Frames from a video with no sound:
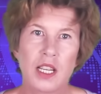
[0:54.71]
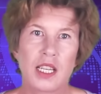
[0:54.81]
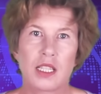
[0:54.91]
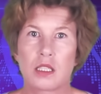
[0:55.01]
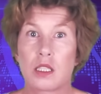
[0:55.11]

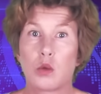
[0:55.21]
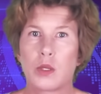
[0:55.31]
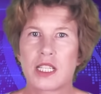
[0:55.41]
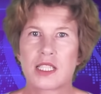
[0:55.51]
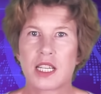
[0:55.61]
and no
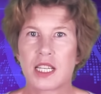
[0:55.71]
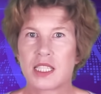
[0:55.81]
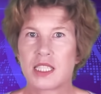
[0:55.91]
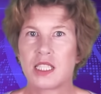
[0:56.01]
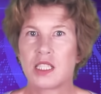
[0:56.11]
one has any
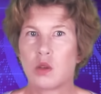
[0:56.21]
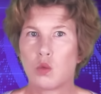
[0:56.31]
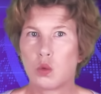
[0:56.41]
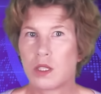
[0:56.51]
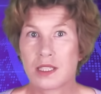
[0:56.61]
idea
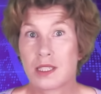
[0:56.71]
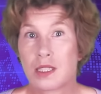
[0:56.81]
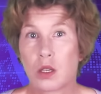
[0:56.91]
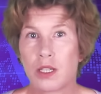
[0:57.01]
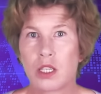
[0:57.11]
what's
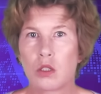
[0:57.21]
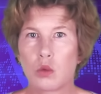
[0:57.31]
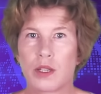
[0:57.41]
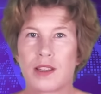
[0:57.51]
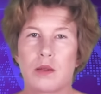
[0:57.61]
going on
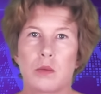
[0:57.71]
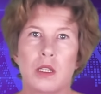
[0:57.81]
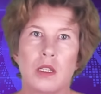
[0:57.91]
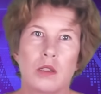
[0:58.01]
with them,